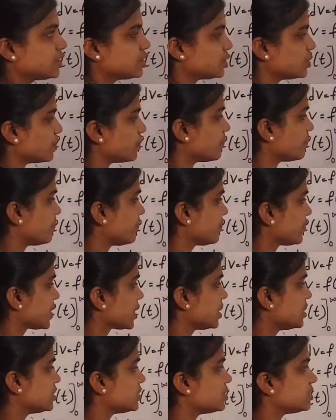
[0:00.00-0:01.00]
to.
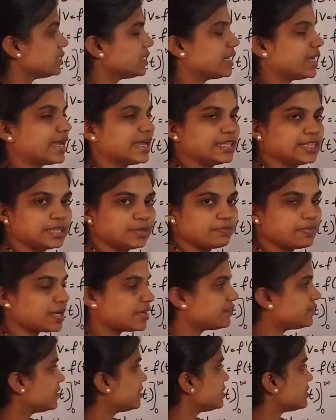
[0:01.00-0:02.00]
So the nth
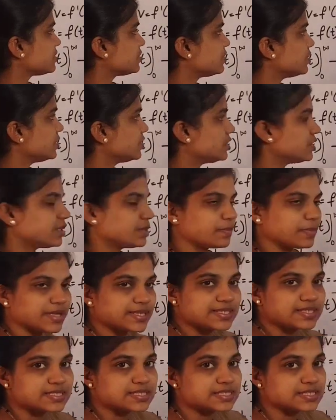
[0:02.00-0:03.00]
power is going to
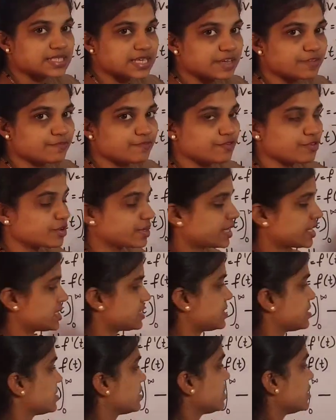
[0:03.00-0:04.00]
remain the same for
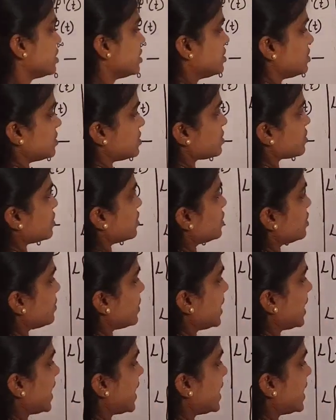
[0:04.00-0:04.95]
s. So it's going to be